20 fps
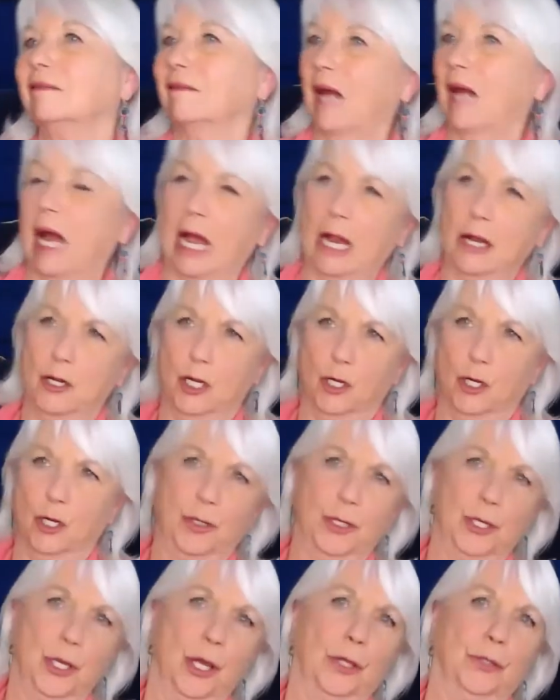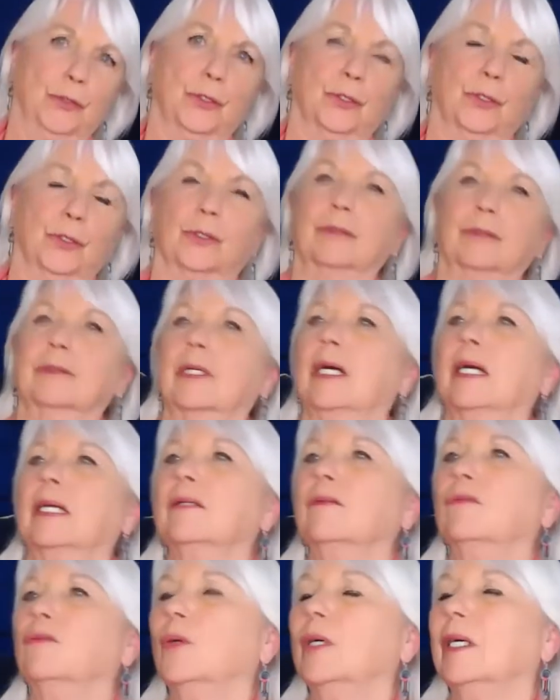I know the answer kind
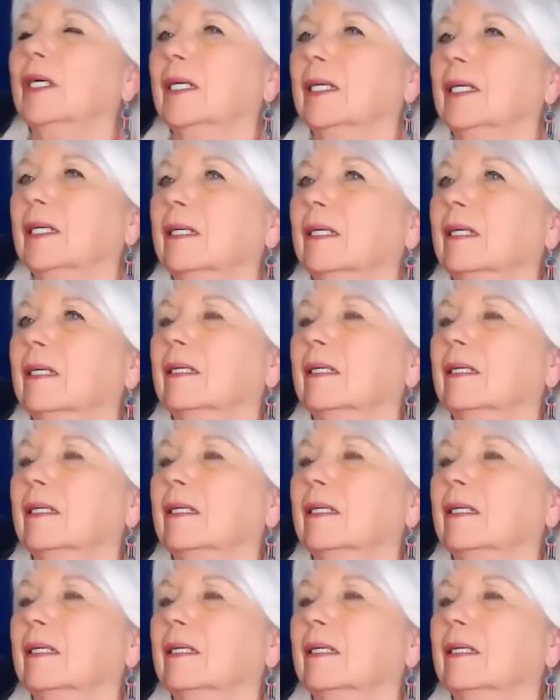of way,